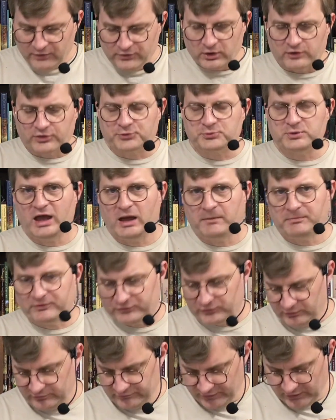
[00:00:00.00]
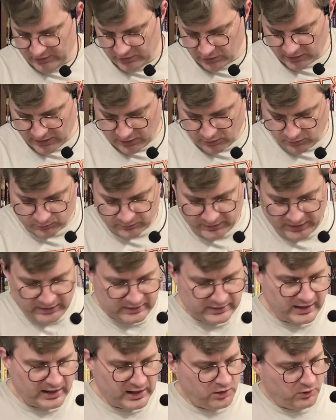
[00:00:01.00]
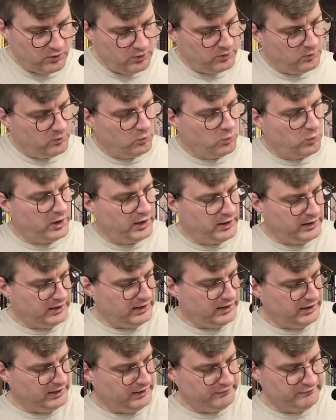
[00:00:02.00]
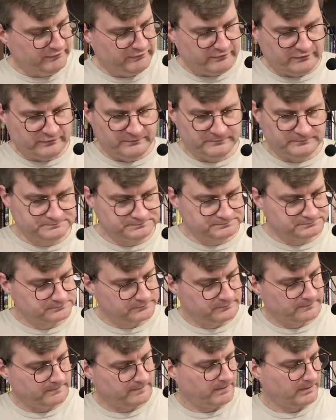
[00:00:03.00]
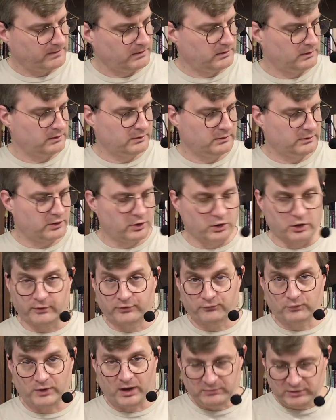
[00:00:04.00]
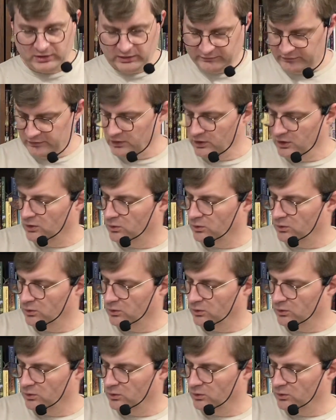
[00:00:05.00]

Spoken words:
There are three episodes that are out right now. One is Earth Remnant.